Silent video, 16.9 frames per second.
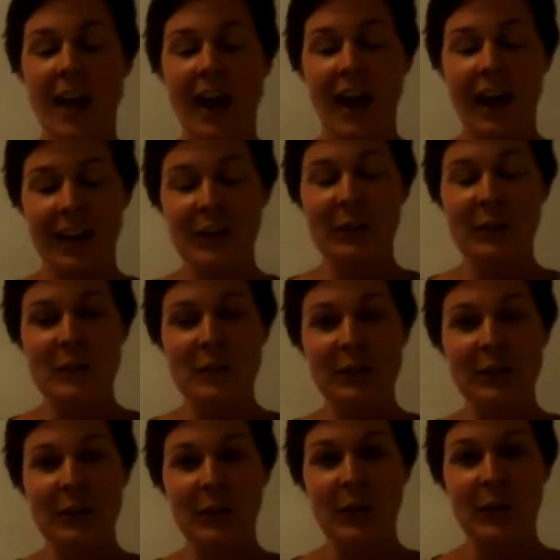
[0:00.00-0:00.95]
And I
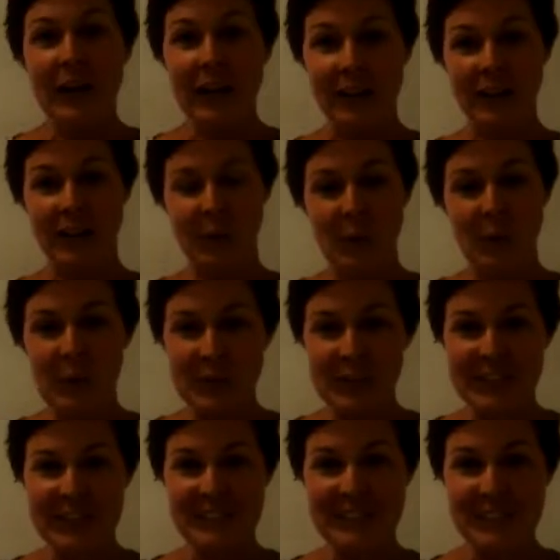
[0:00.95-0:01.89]
also
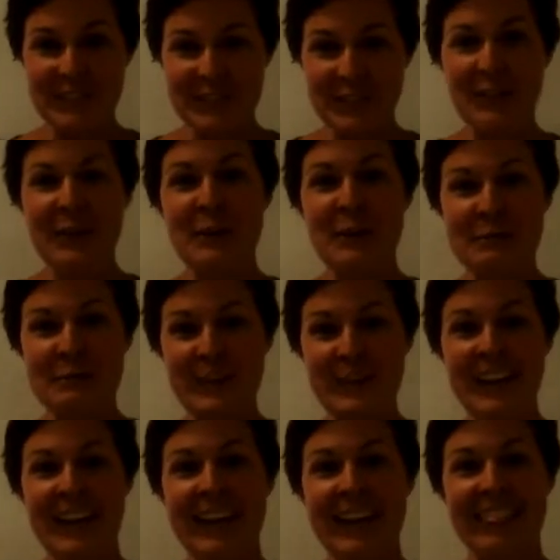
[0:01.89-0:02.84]
organize it so that when
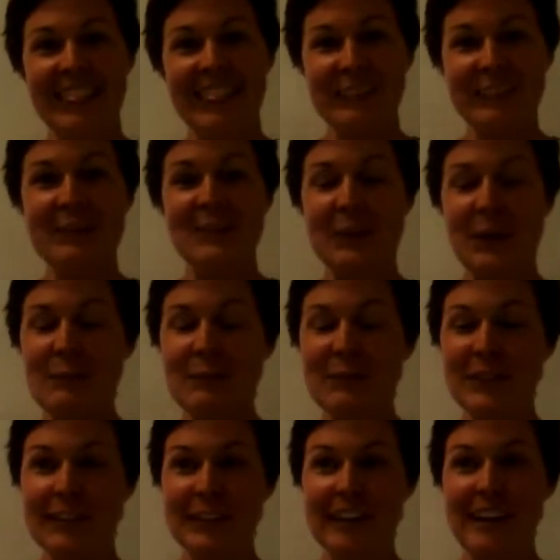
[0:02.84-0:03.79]
I get the clothes off
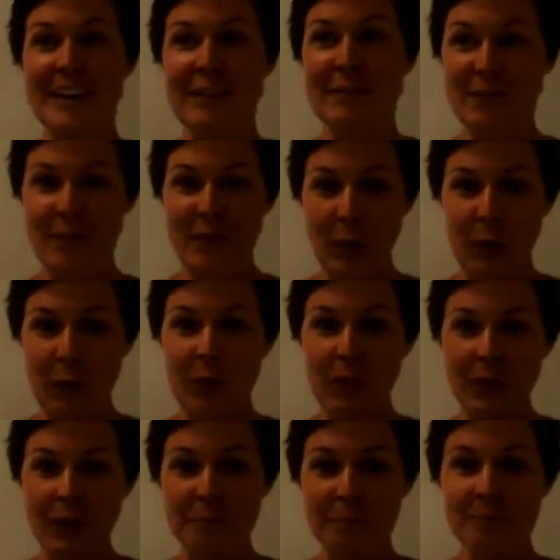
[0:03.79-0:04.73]
the line and fold
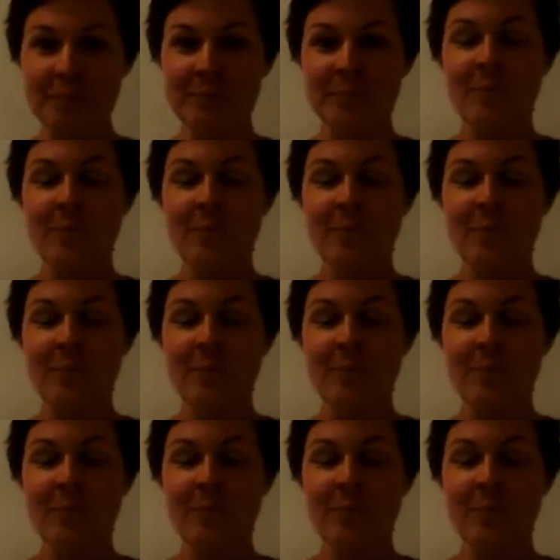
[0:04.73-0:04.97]
them,